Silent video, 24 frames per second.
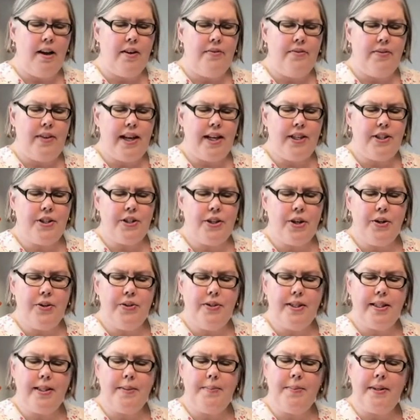They sewed
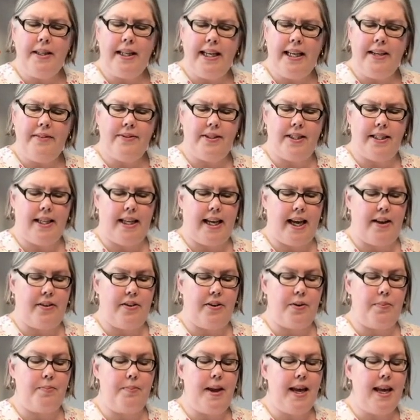some leaves
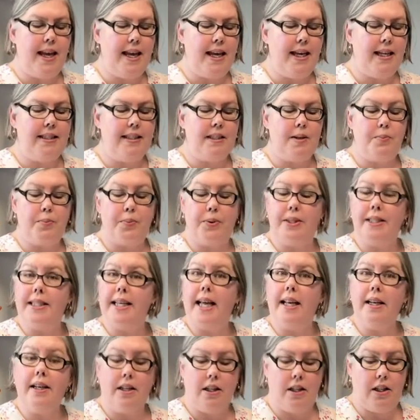together, making some
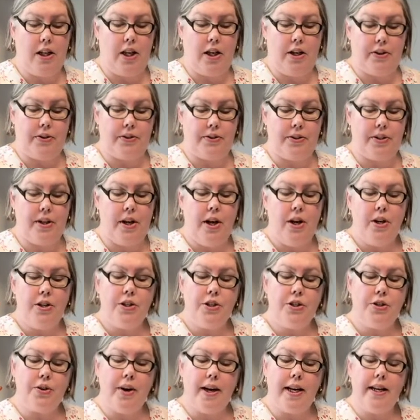pretend clothes to
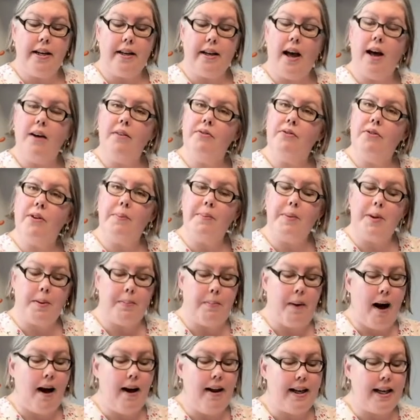try to cover up their
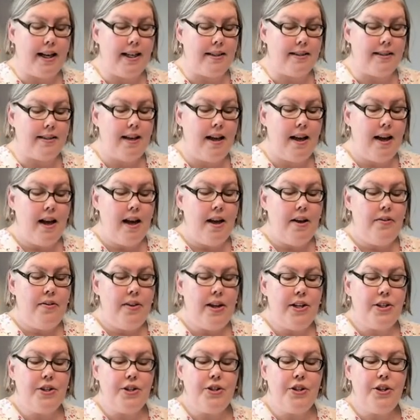bodies. They
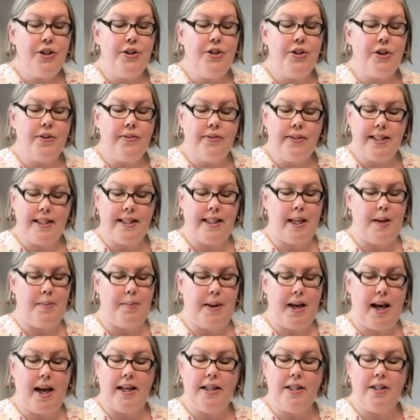stood nervously
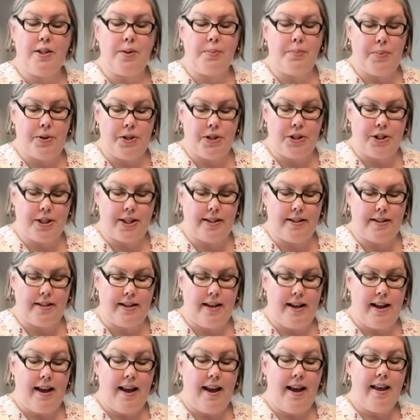behind some bushes.
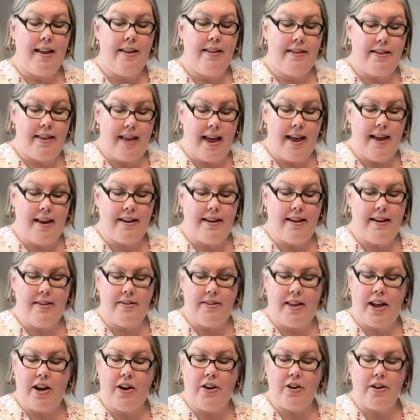Then
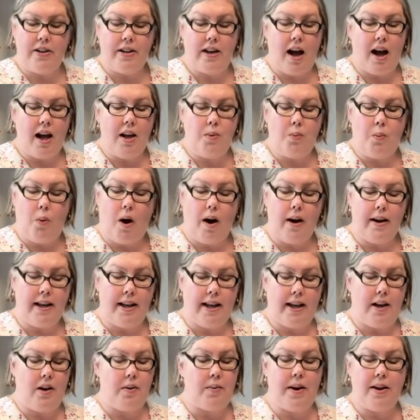they heard God
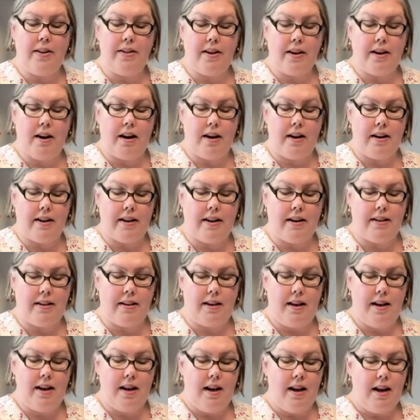walking around the garden.
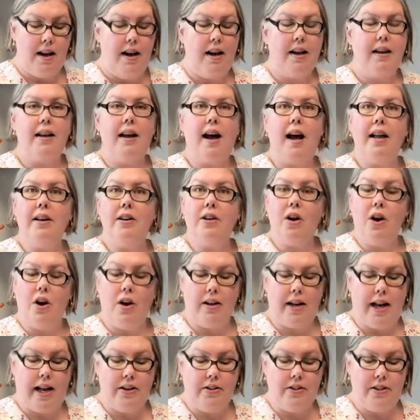God called
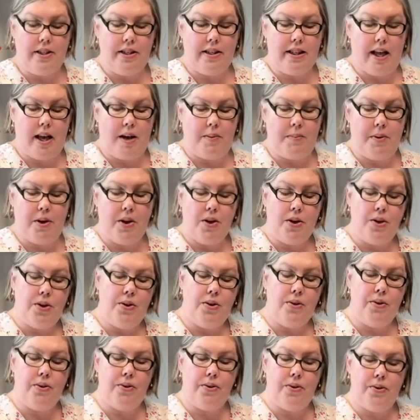out to them,
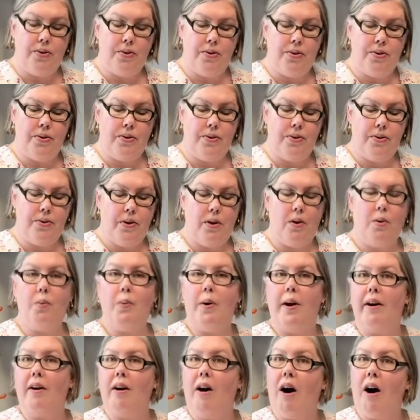"Yoo-hoo,
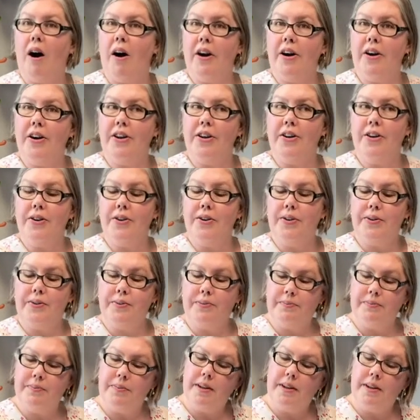where are you?"